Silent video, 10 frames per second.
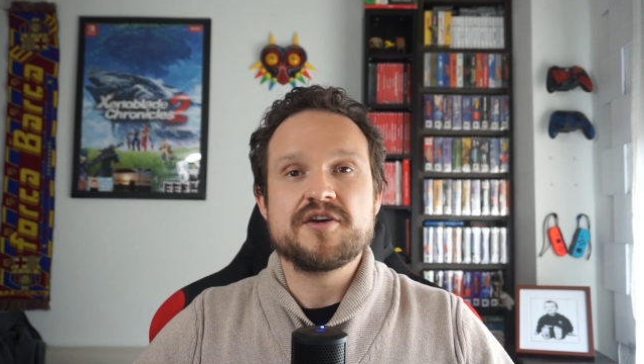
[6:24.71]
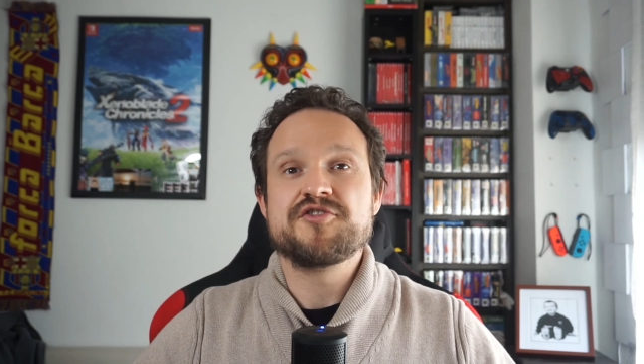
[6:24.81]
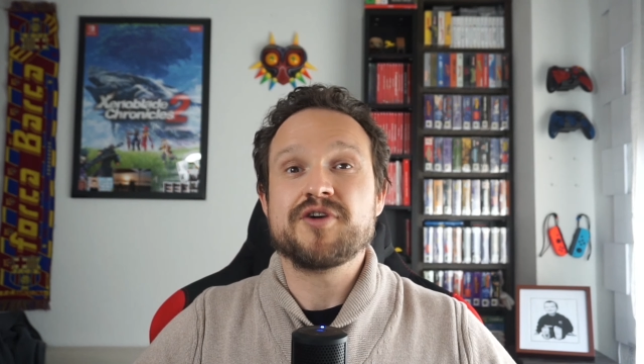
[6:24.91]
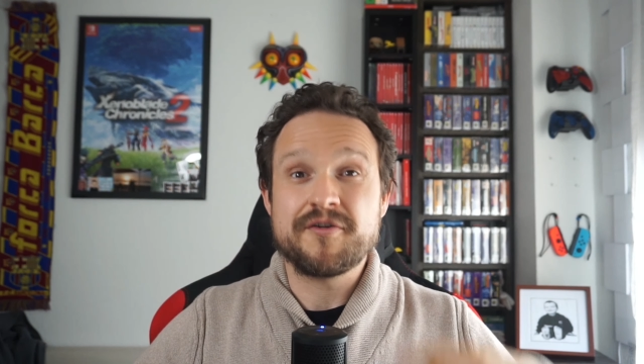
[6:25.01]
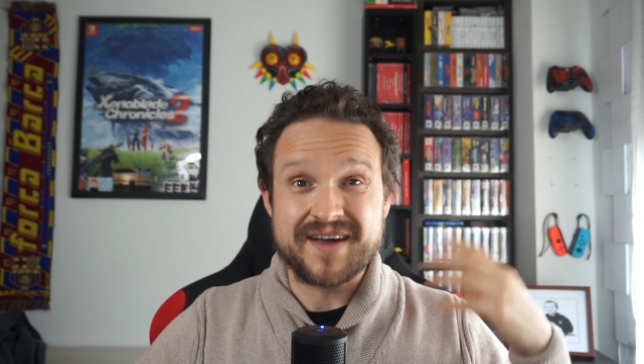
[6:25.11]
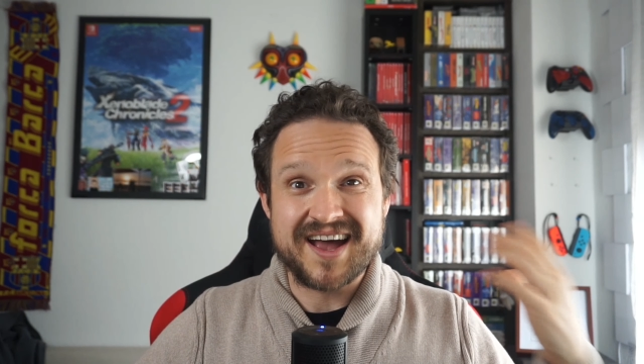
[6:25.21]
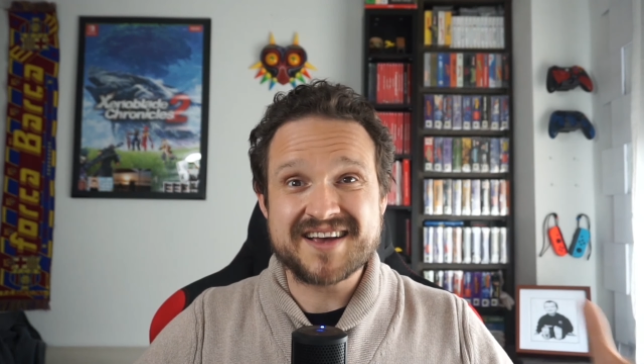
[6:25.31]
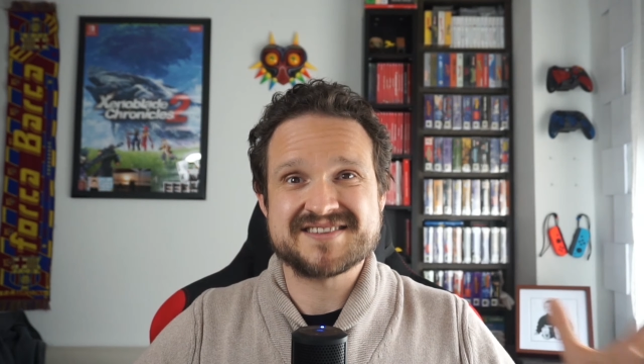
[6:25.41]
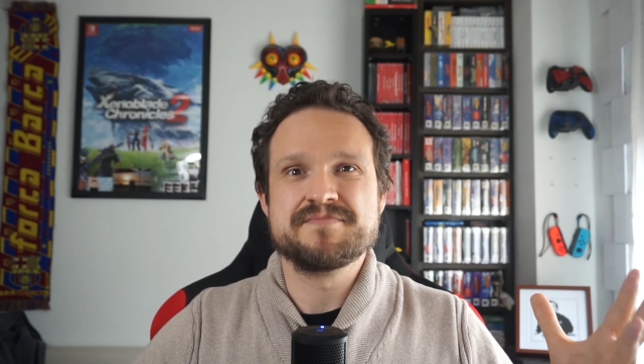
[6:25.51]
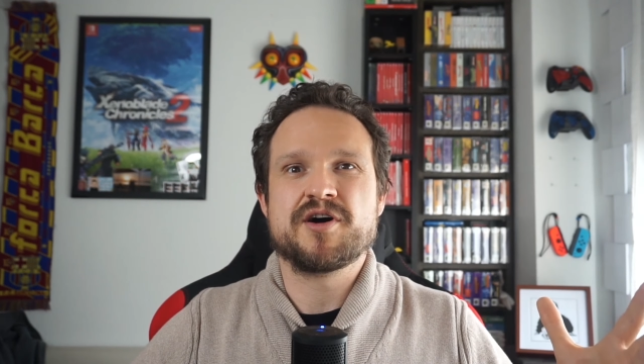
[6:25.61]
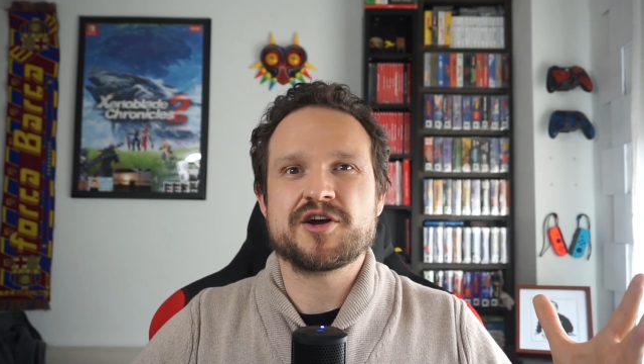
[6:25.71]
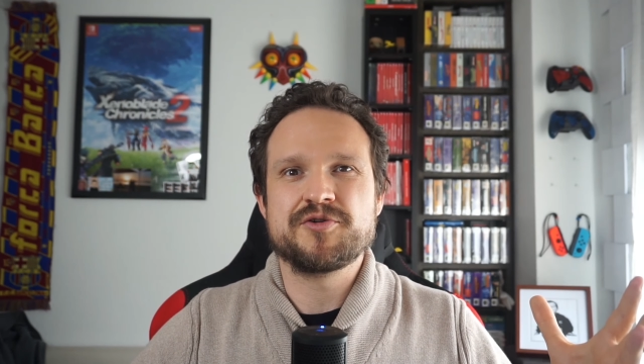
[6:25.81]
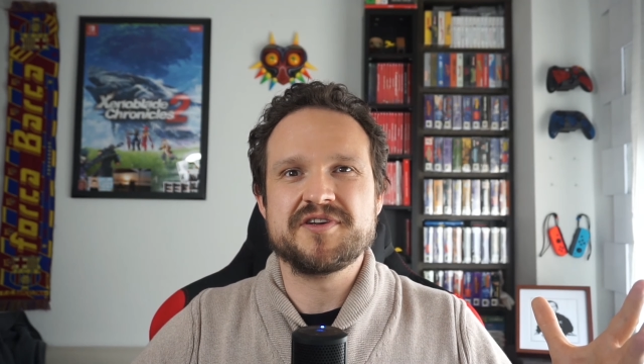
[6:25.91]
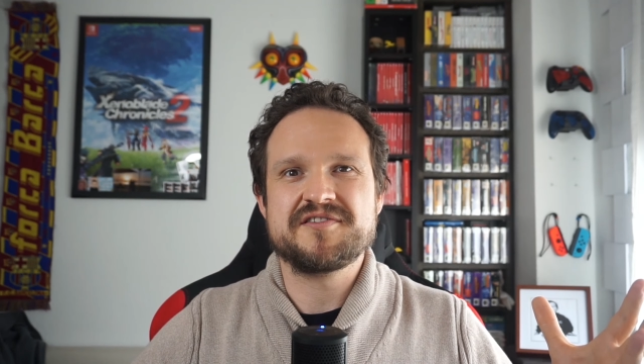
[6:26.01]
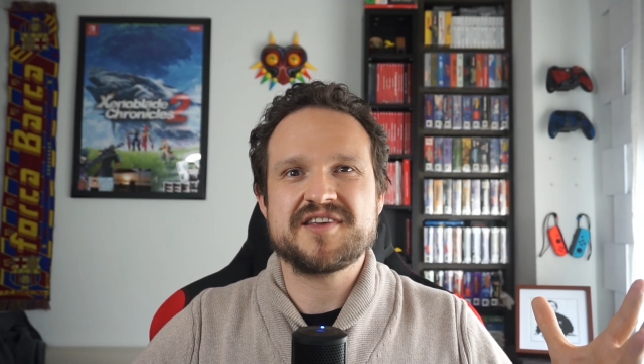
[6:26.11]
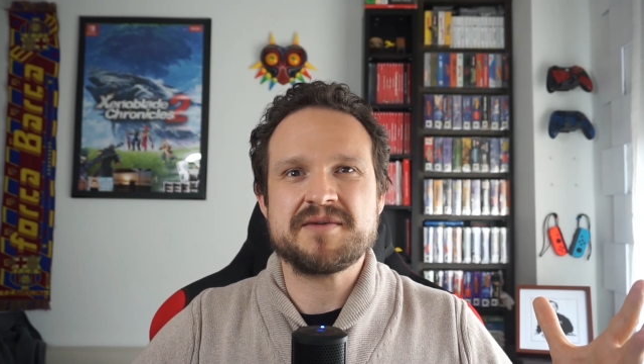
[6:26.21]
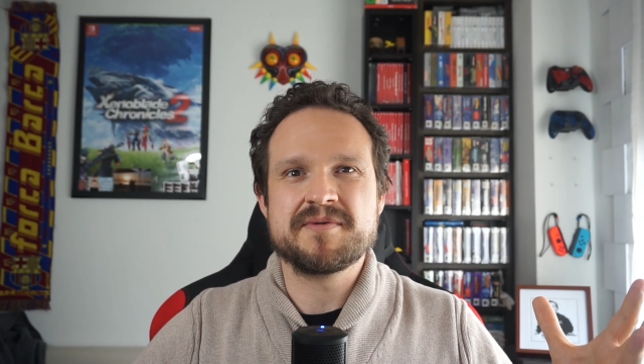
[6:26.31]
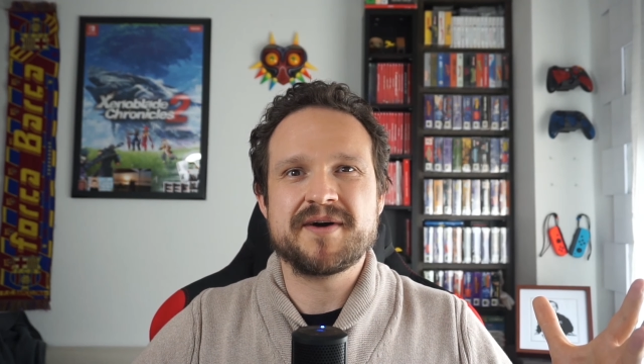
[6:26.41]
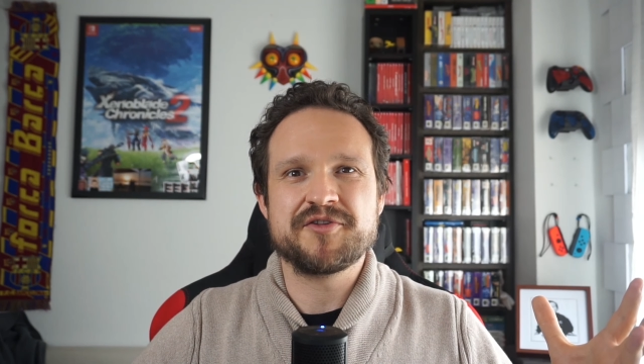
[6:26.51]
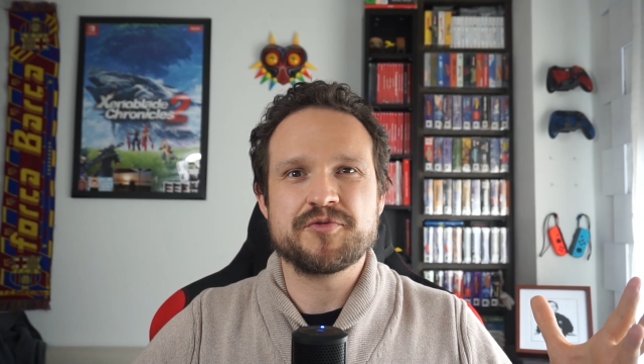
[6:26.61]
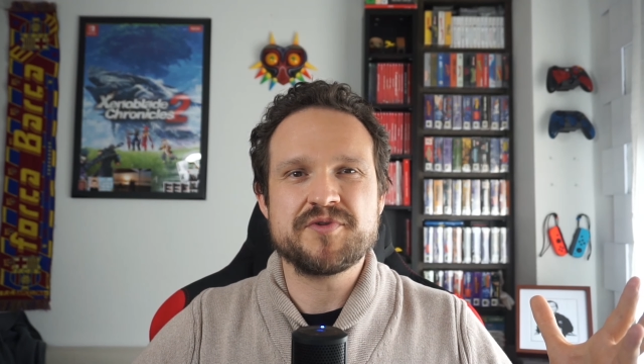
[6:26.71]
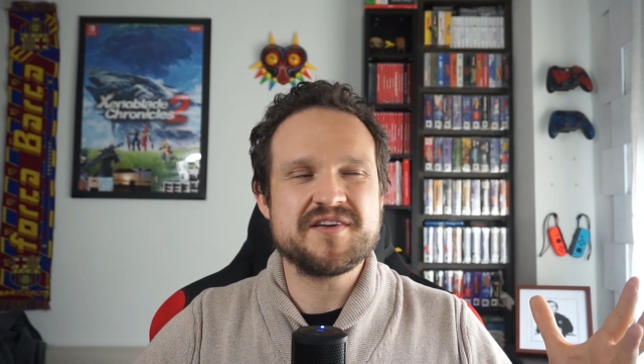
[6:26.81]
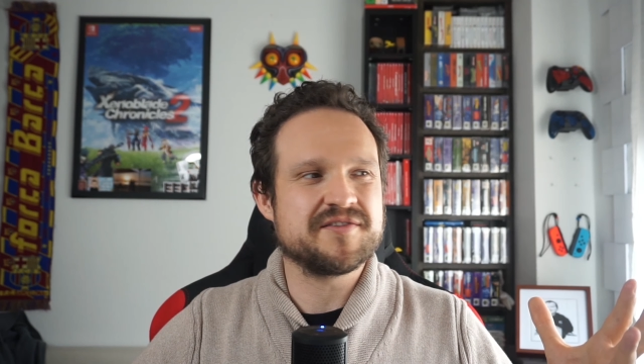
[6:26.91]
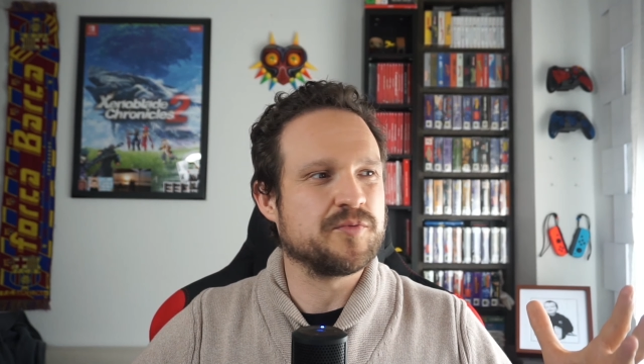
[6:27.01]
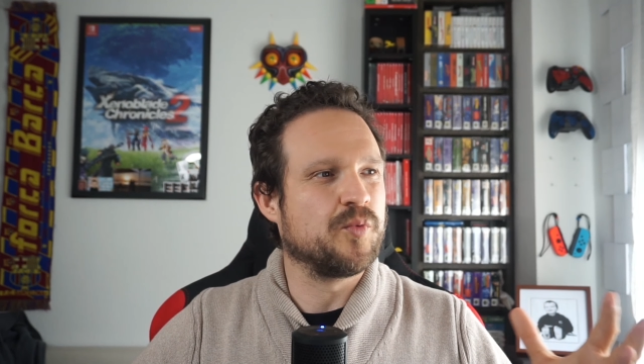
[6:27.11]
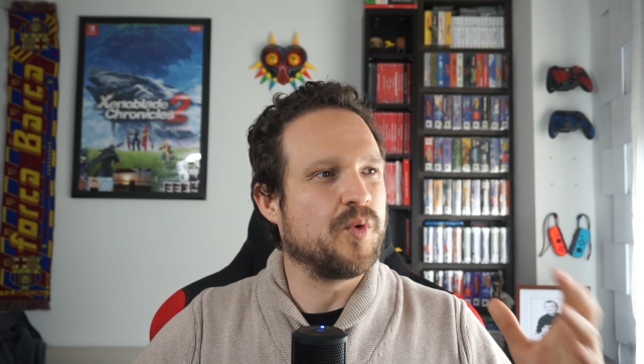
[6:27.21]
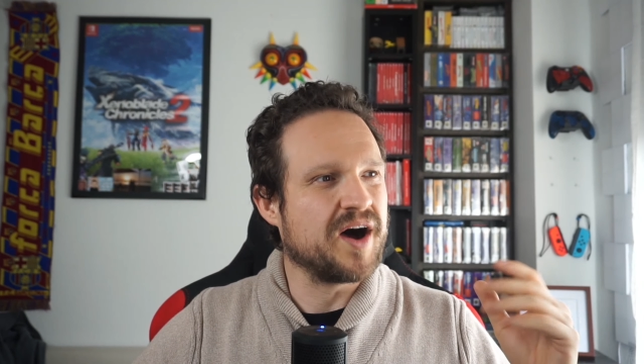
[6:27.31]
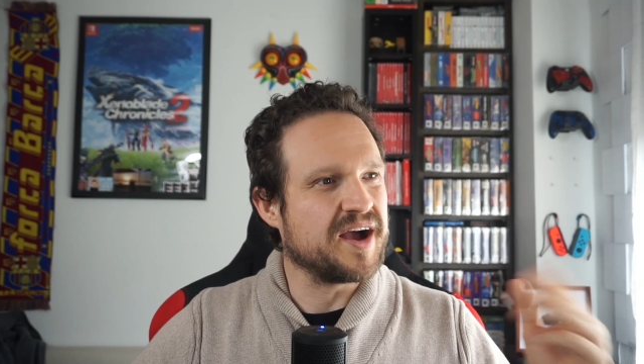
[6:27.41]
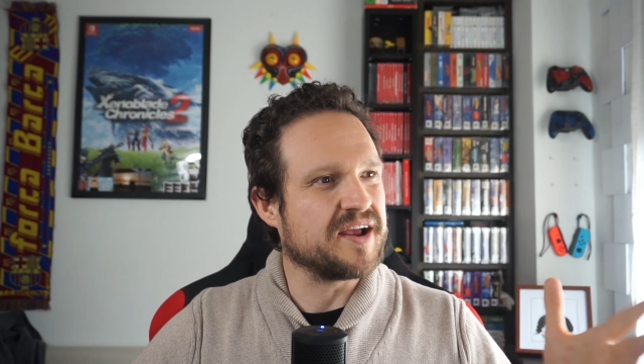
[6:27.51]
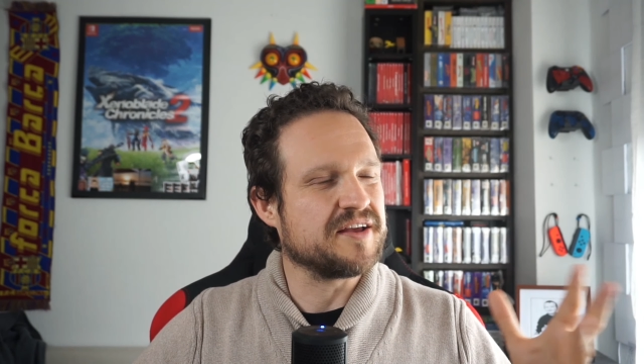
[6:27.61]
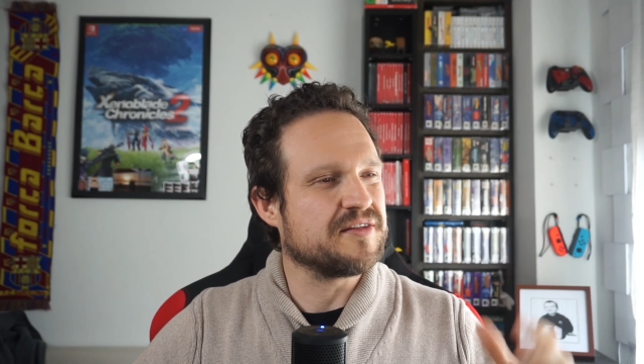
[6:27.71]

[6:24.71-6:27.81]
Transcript: So I've asked Marco and his team about the reason why